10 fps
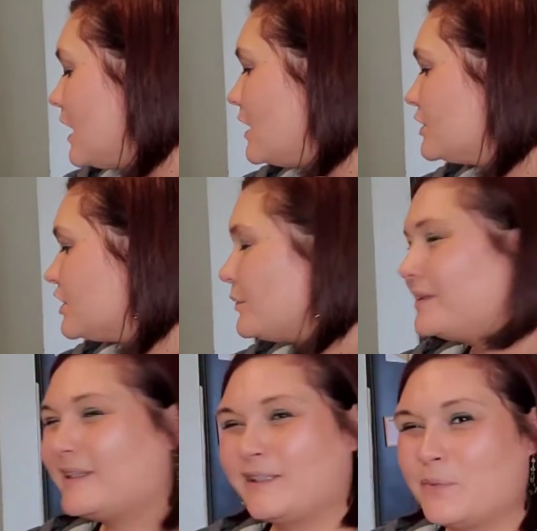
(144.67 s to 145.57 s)
I'll start
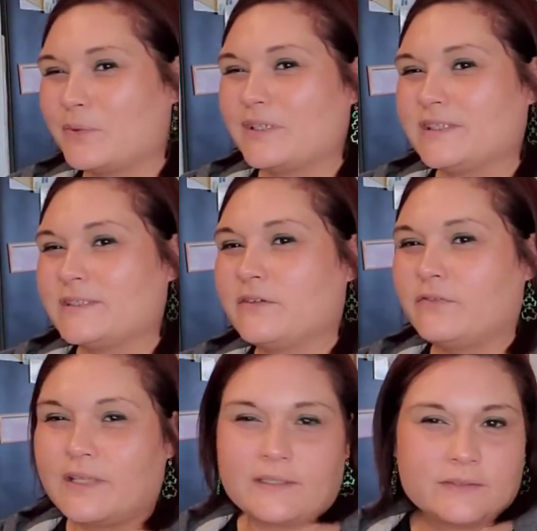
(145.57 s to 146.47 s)
with like the boring stuff
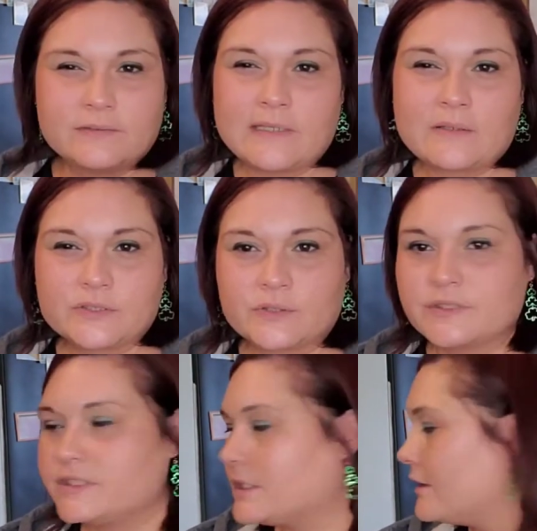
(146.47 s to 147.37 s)
like
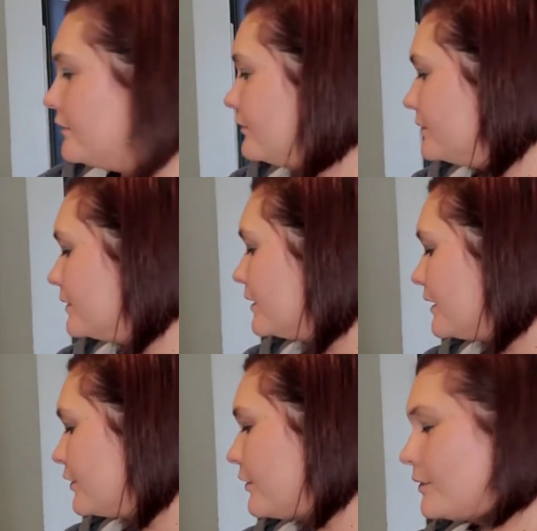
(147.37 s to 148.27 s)
household stuff
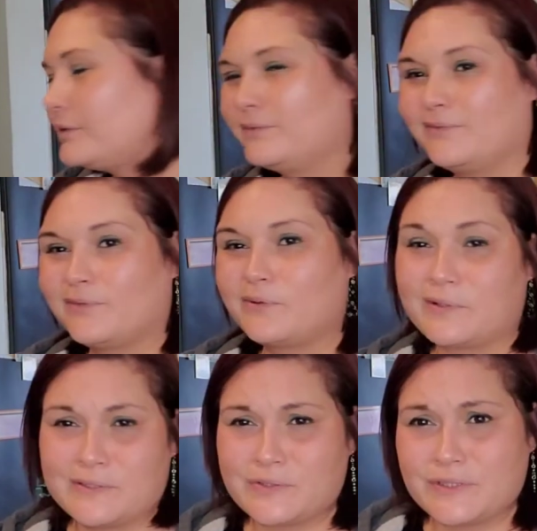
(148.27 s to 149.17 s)
and gro
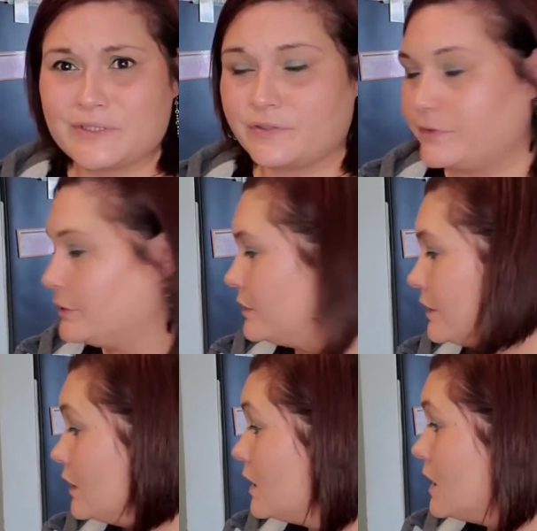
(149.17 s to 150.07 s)
groceries or food.
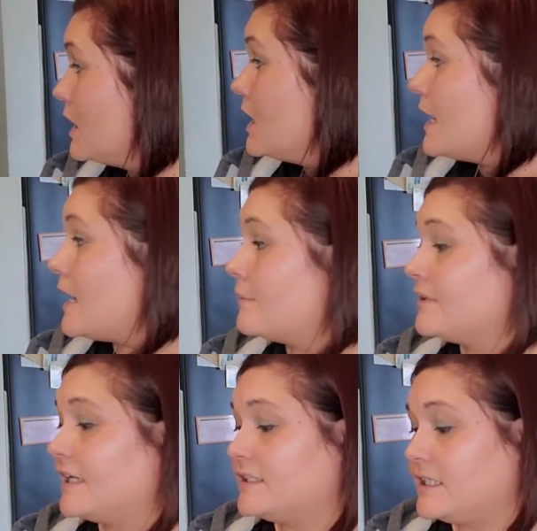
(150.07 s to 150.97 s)
Um,
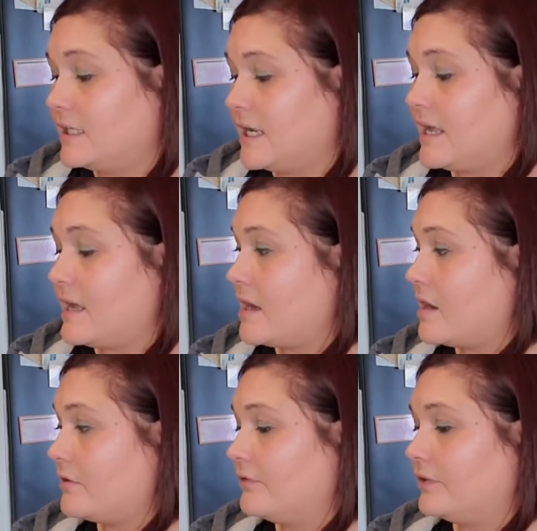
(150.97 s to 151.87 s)
they did
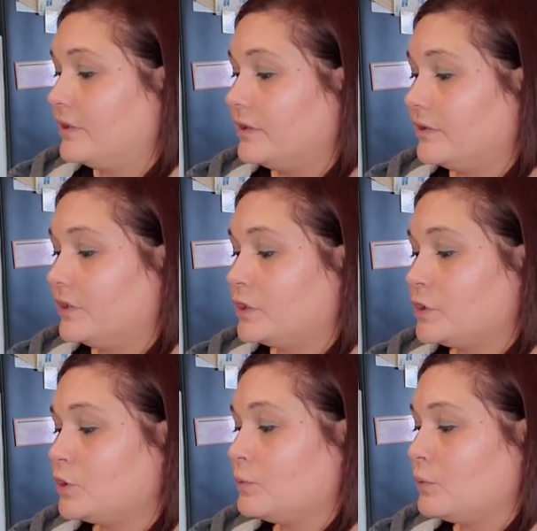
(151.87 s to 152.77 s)
have the
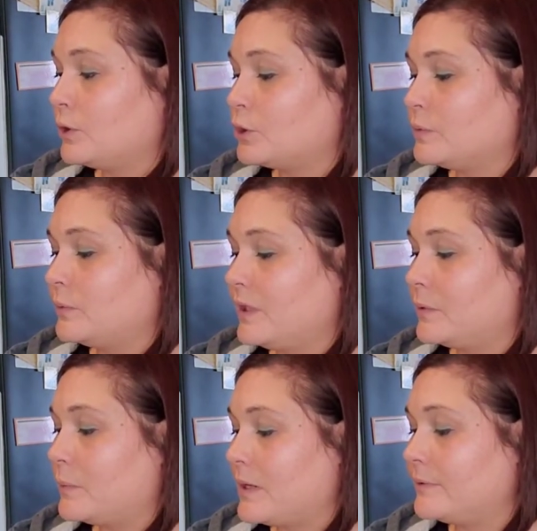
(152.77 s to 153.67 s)
durable parchment
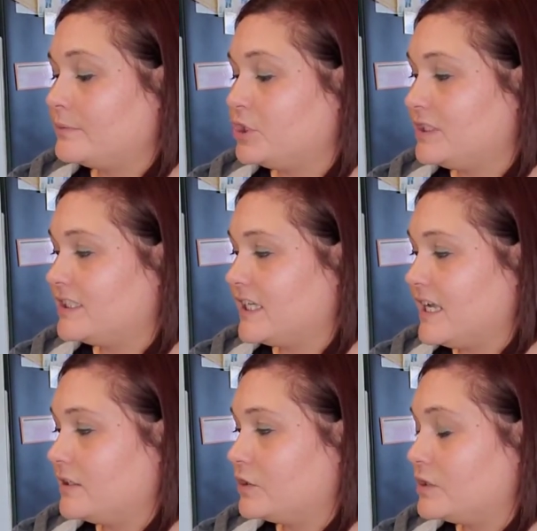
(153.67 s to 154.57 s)
paper pop-up sheets.
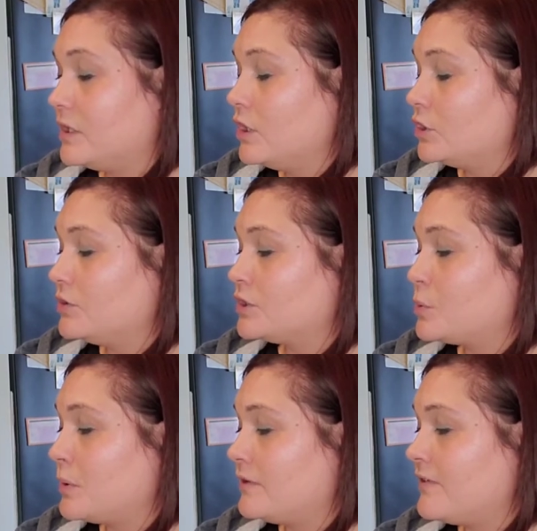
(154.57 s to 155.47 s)
Again, you get
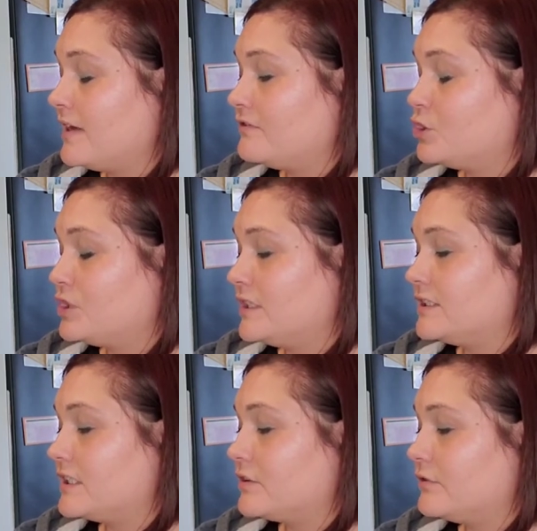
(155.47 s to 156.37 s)
25
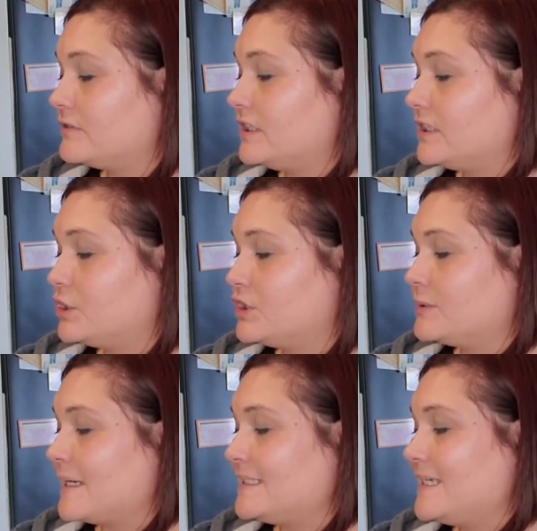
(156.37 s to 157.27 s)
sheets that are 15 inches
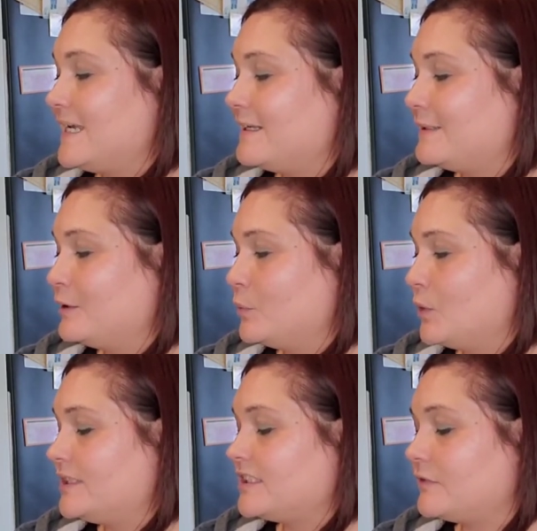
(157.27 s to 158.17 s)
by
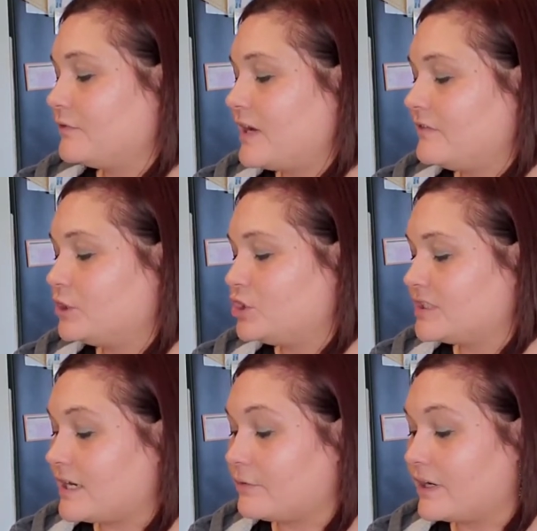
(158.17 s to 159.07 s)
10.75 inches.
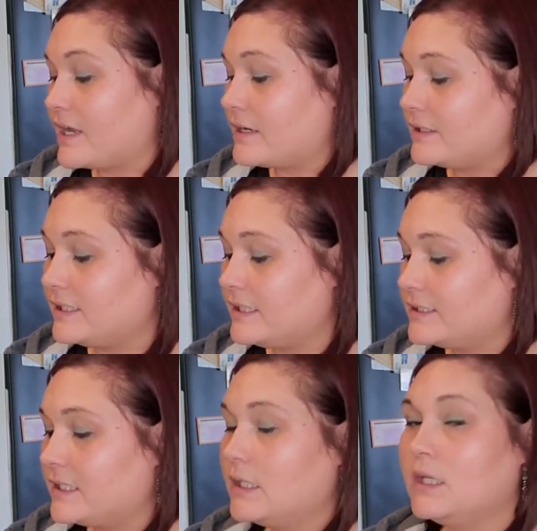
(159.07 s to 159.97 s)
I ran out of these.